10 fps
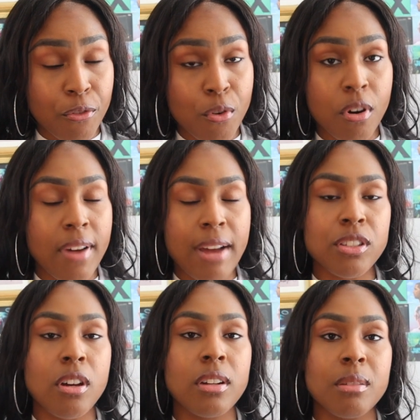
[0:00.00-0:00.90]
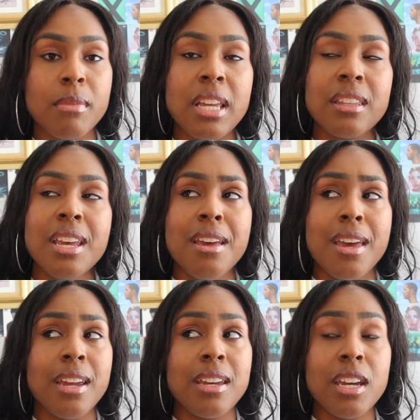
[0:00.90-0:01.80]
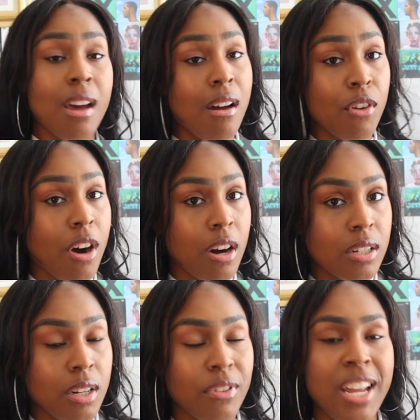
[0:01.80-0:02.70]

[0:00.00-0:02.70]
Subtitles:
4 or 5 songs a month and get cover art done?